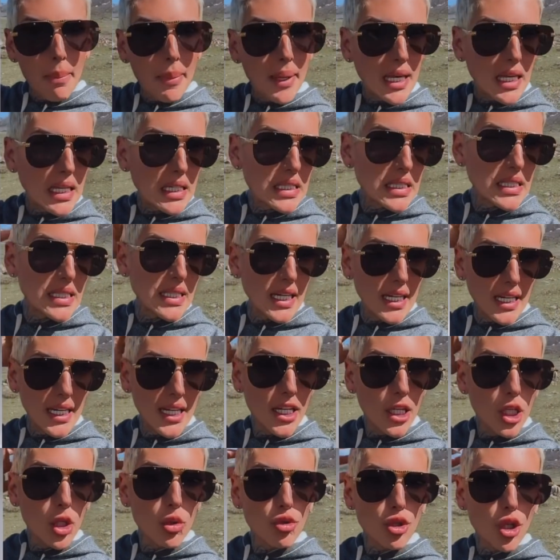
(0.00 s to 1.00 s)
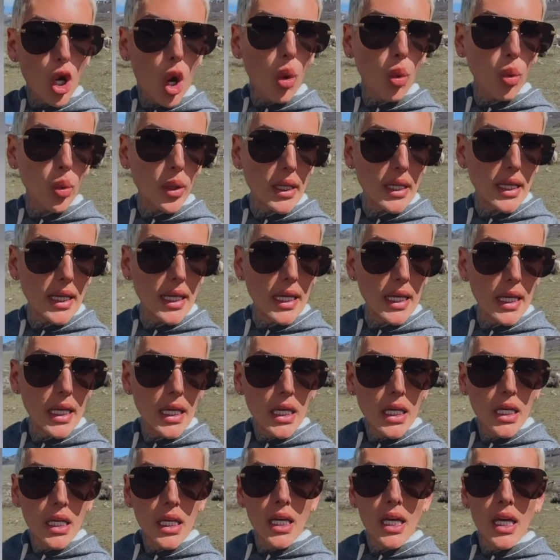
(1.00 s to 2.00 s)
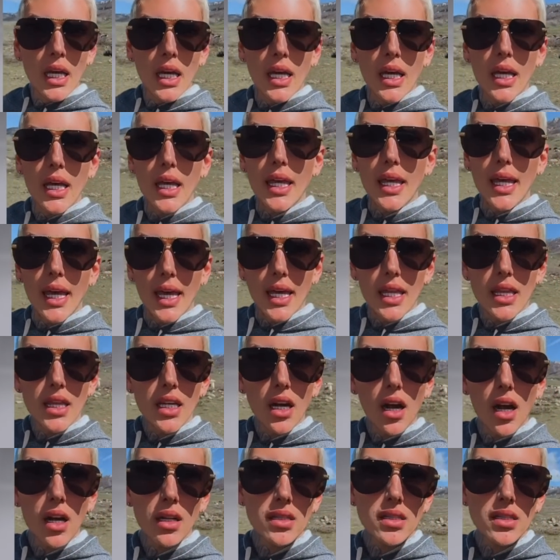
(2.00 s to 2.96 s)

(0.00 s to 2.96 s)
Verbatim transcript: a big city, you don't really get the